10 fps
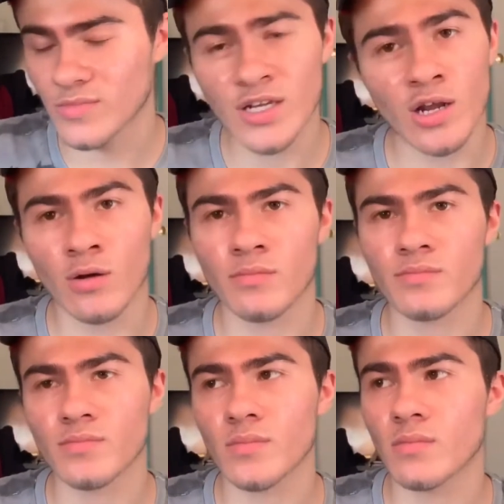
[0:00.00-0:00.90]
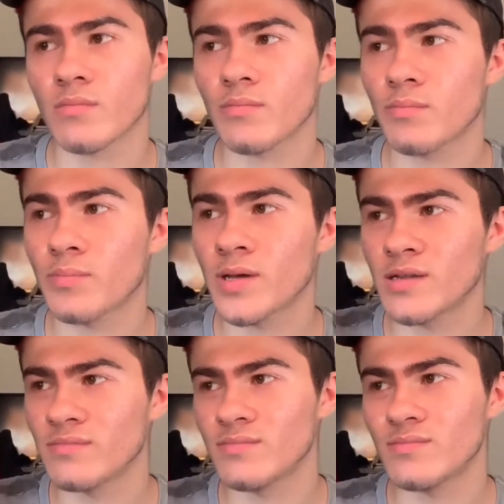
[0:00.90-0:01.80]
you know.
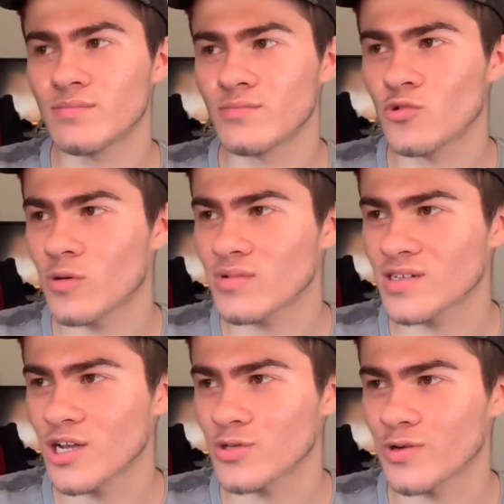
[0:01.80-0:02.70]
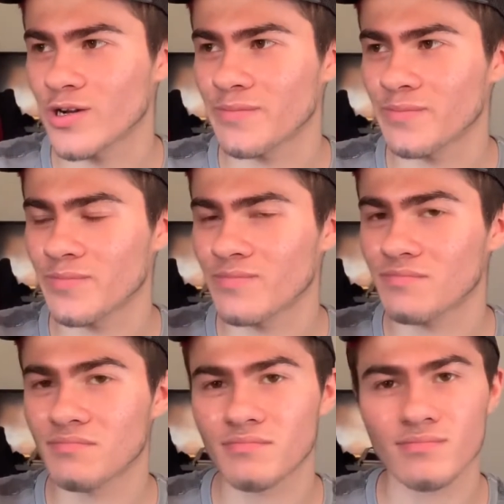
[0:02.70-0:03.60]
But, normal slash weird.
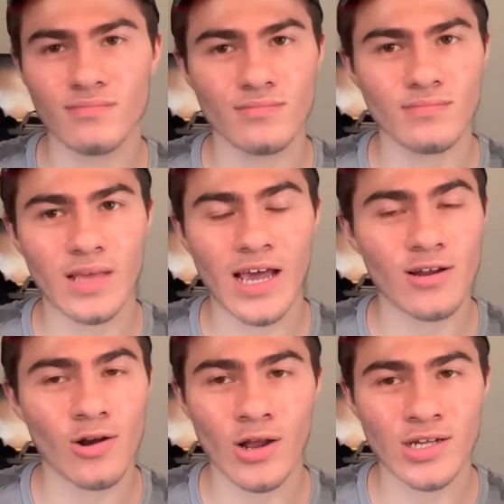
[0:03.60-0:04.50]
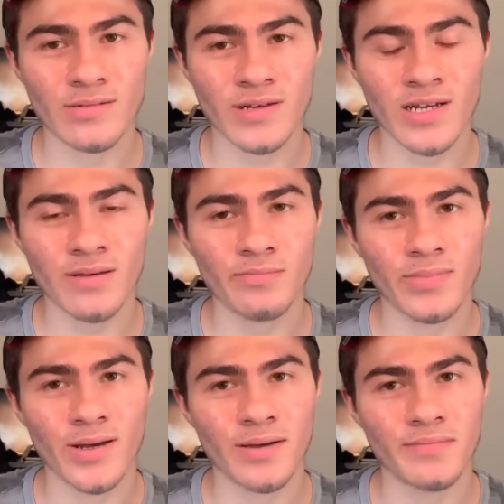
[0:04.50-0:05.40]
I don't know how to explain it,
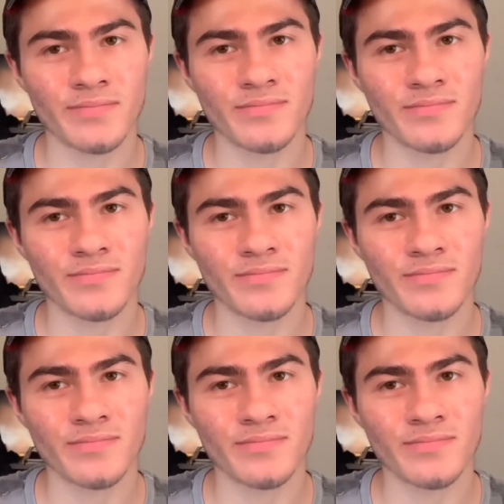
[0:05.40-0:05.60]
but